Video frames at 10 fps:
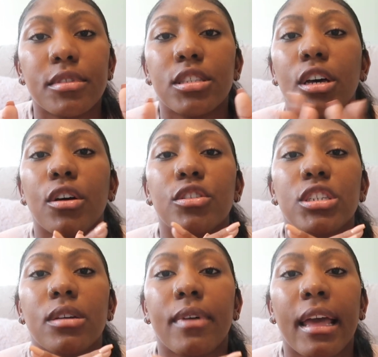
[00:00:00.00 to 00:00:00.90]
So
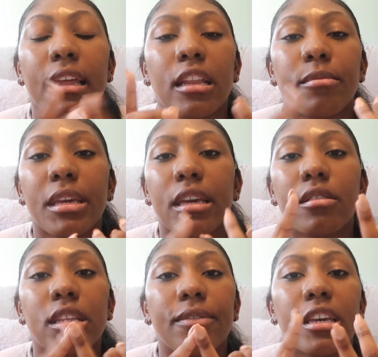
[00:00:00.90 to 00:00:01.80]
she invited me,
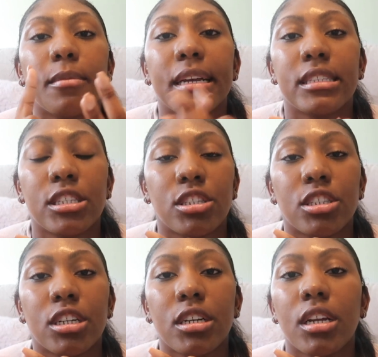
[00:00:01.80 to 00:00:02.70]
Olivia, and my
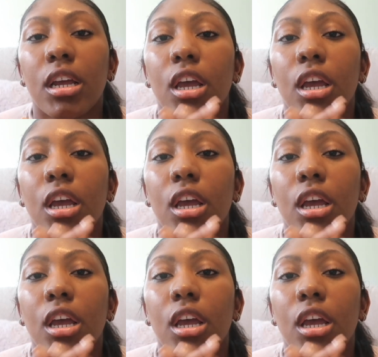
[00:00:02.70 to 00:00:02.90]
sister.